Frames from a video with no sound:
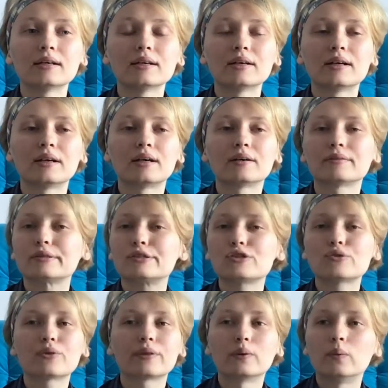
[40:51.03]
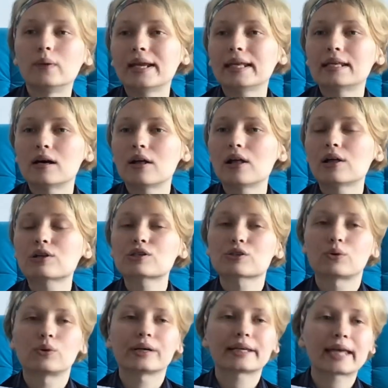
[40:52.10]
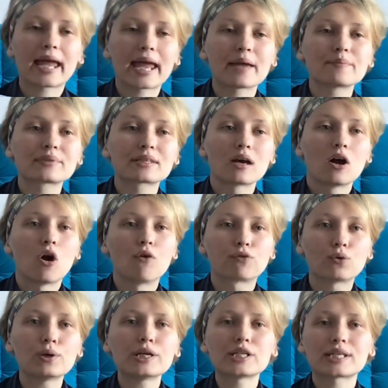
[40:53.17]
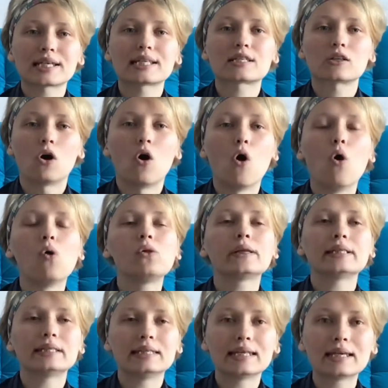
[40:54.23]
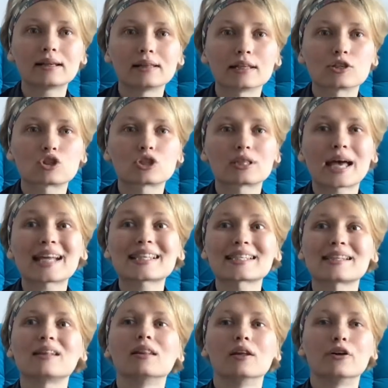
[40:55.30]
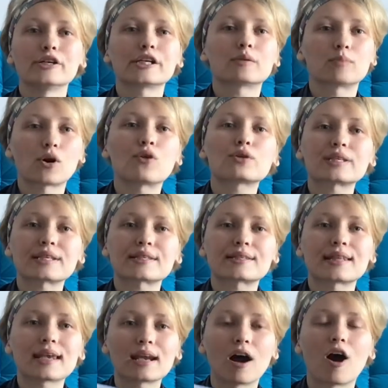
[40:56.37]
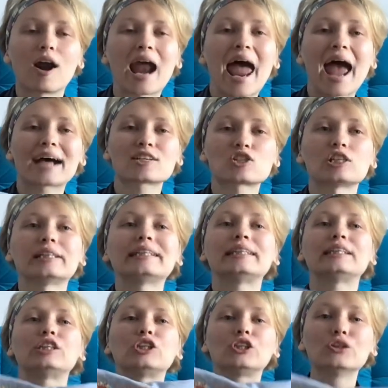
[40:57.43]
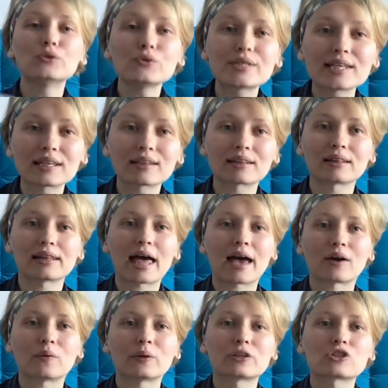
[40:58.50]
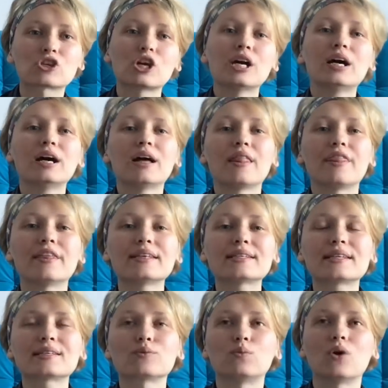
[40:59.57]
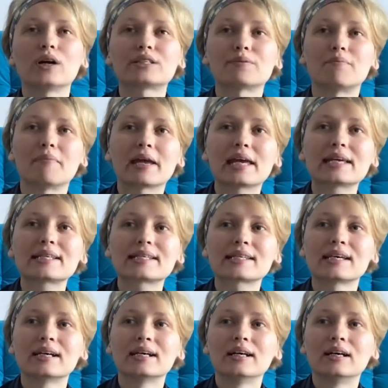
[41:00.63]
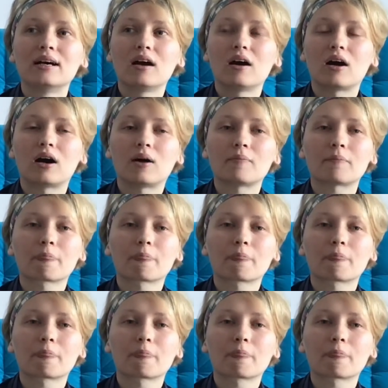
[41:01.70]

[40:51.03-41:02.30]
uh, do the riddles or games of course, it's all in English. That's the learning process. They are actually using the language. This is what makes, um,